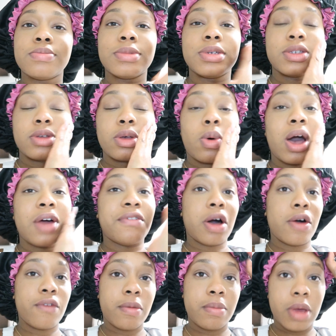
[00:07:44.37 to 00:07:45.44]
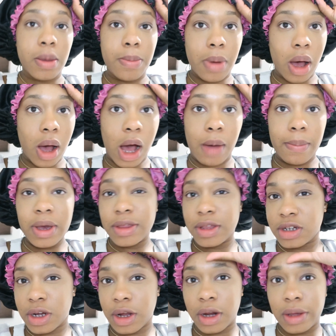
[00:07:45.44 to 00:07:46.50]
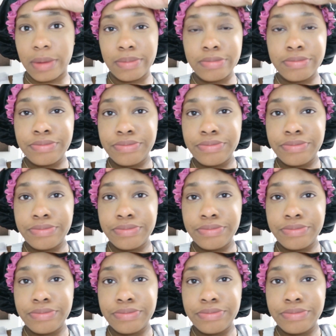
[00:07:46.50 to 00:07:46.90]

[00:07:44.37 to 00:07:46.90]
it's quite far from me but i'll make the journey